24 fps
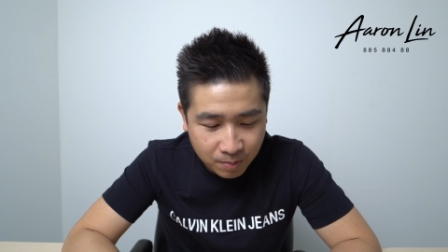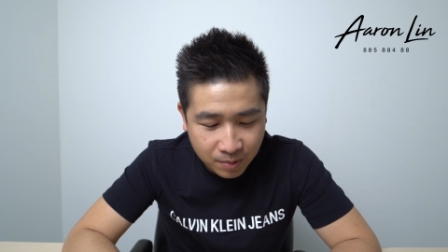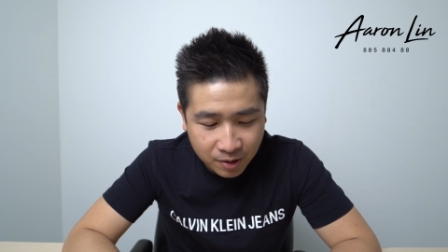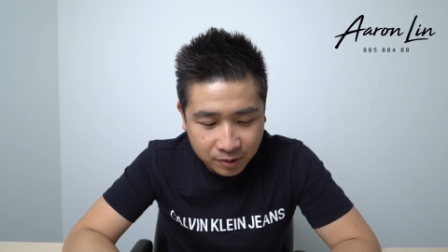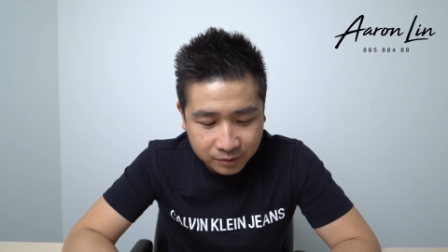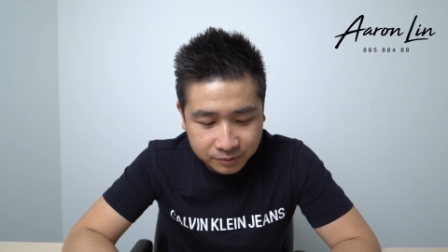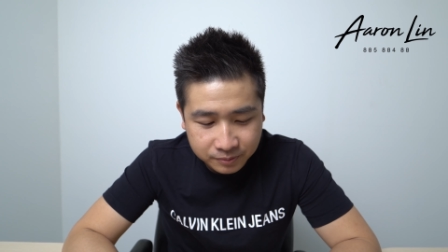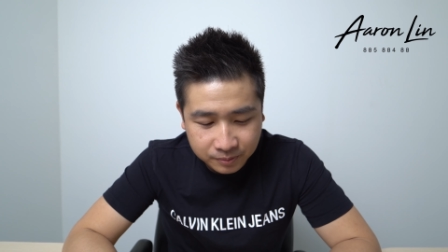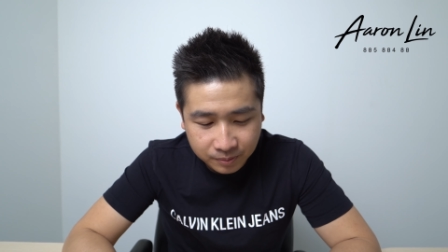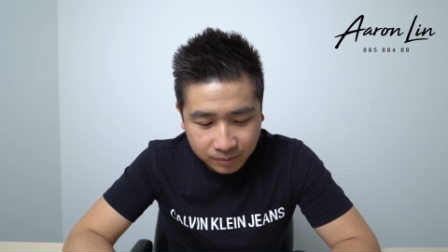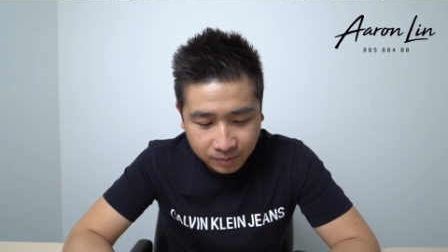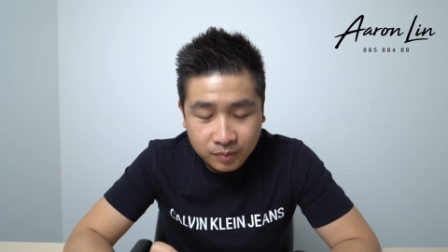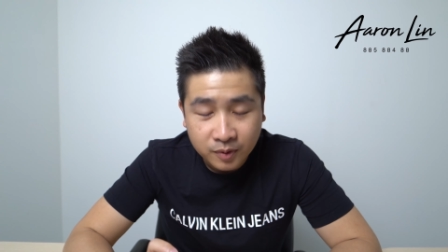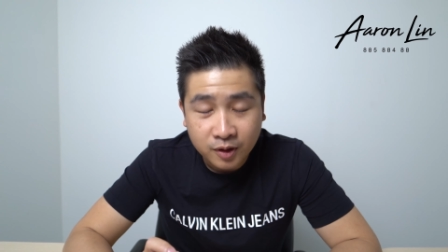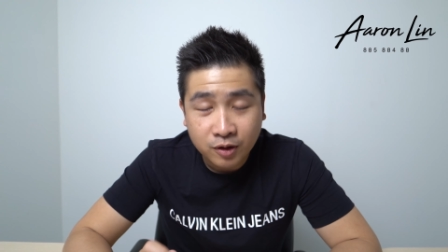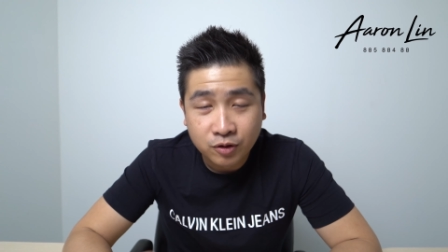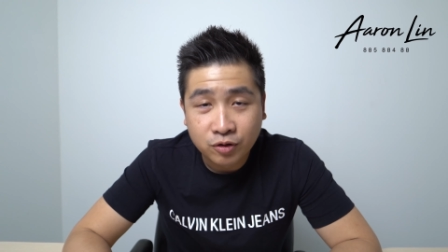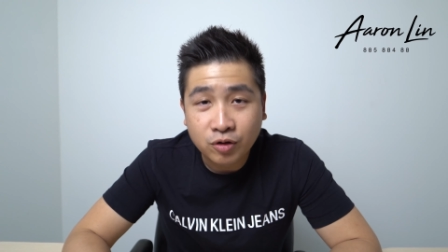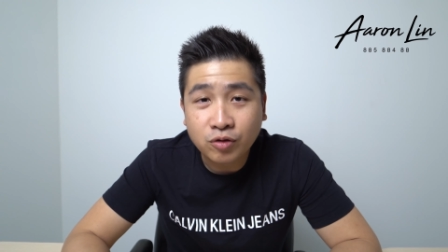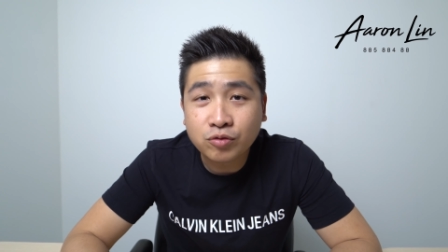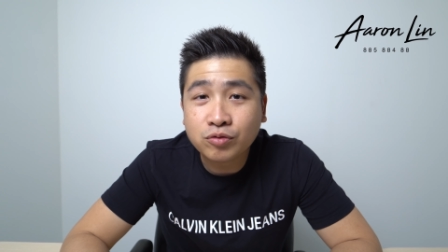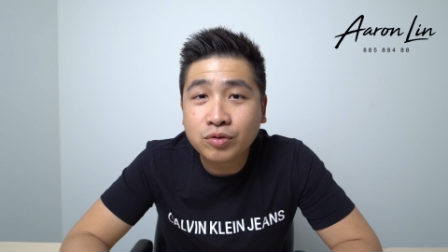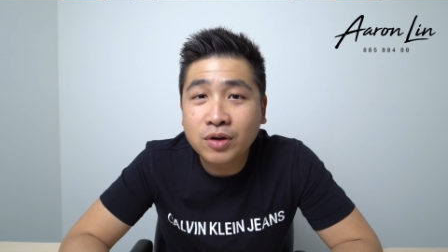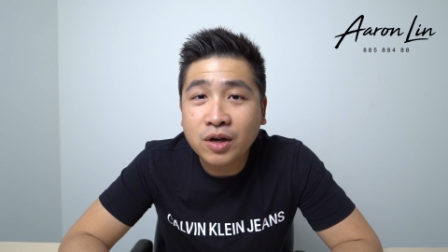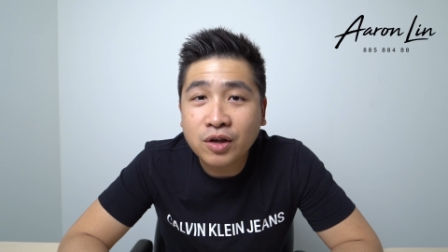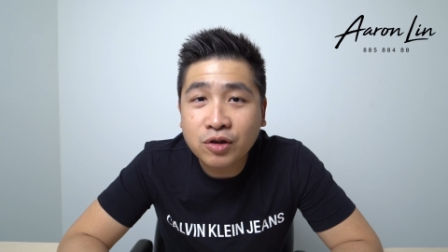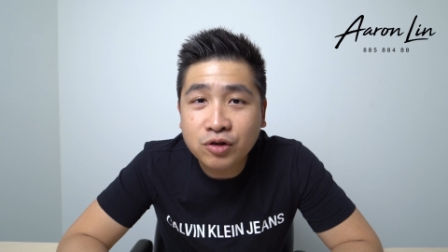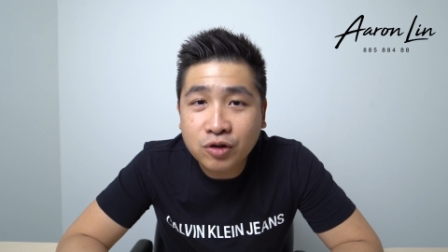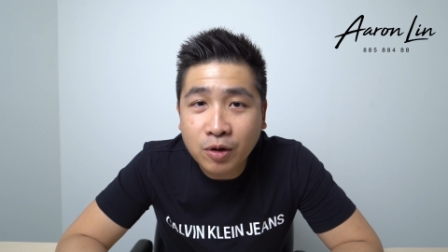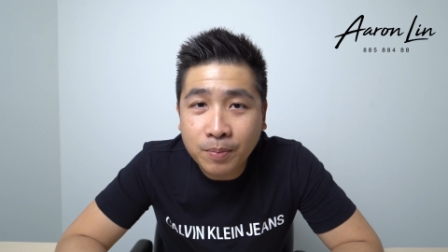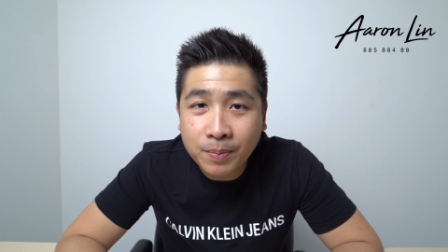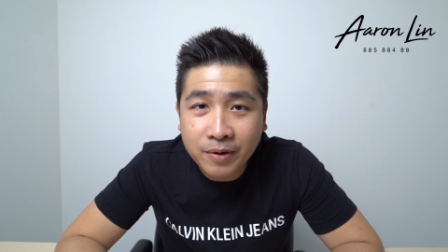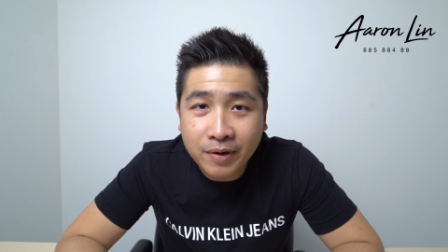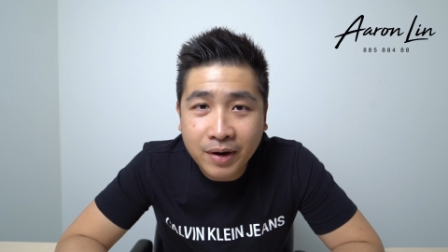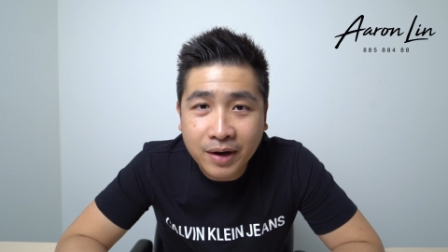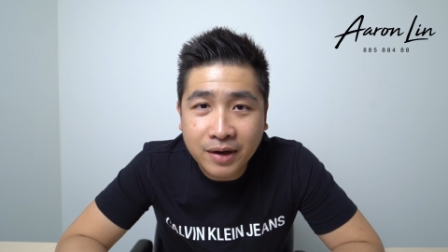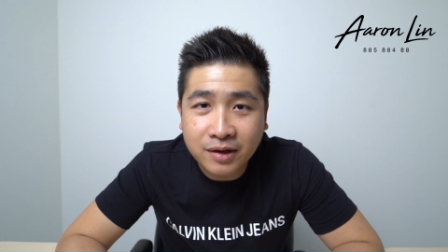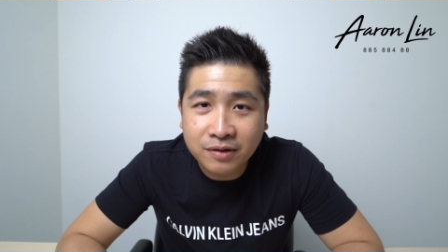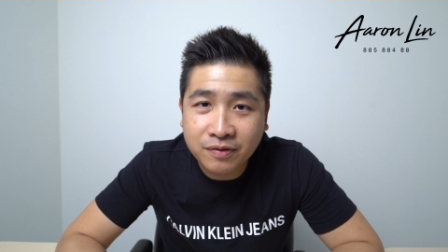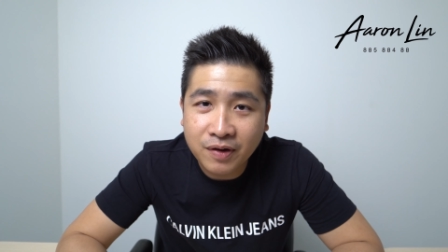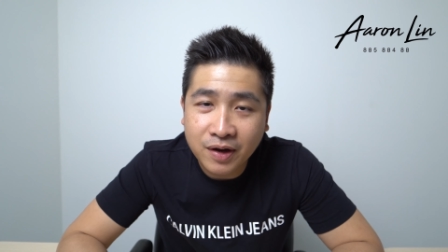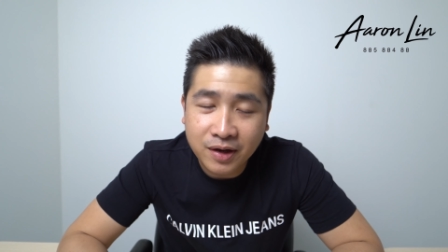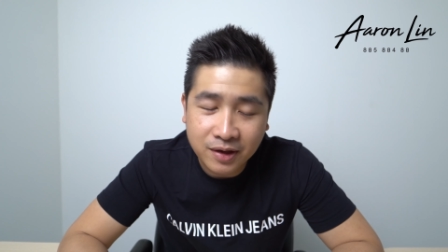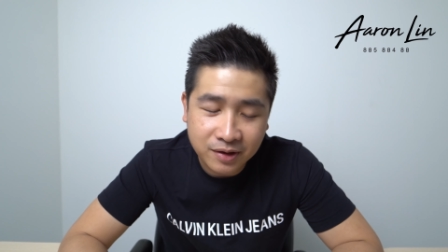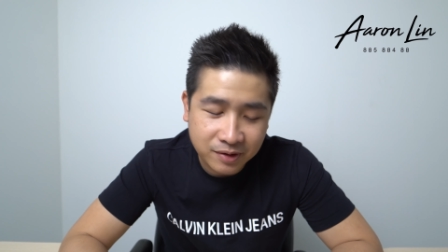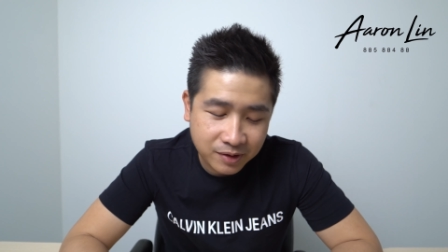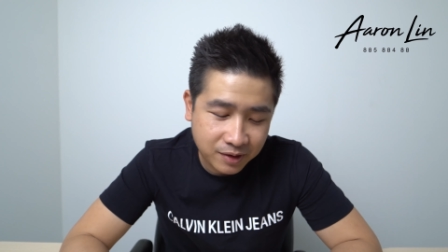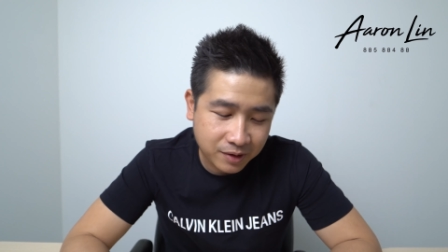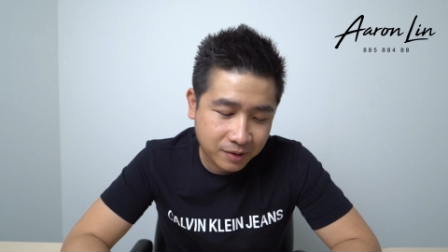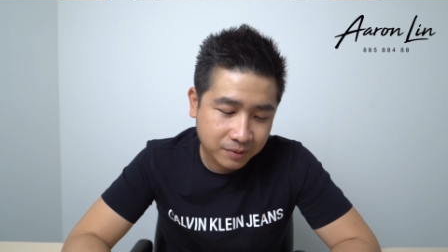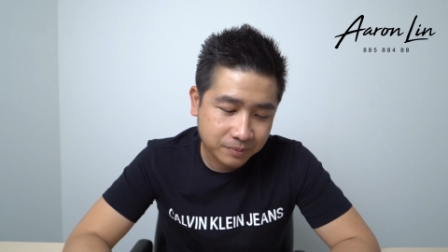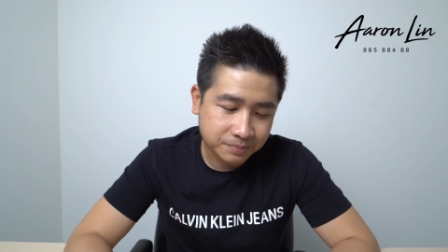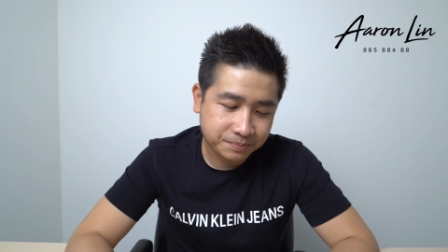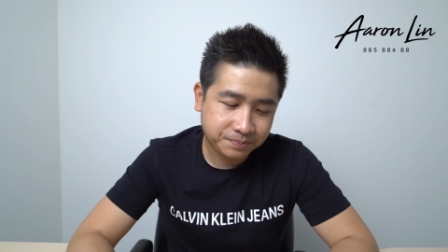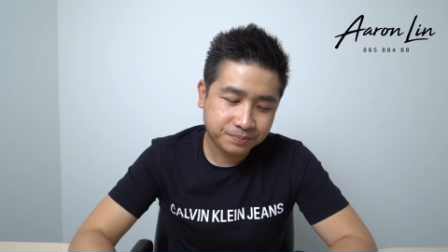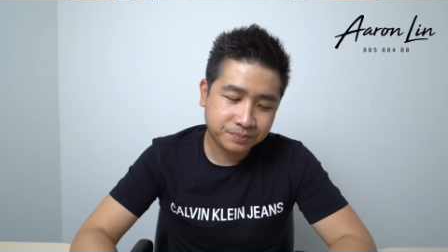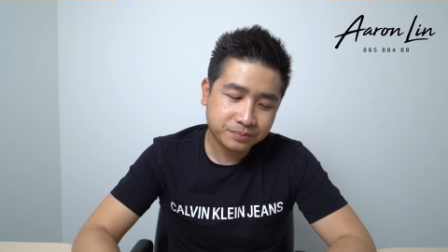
about. So today's topic, right, is very easy.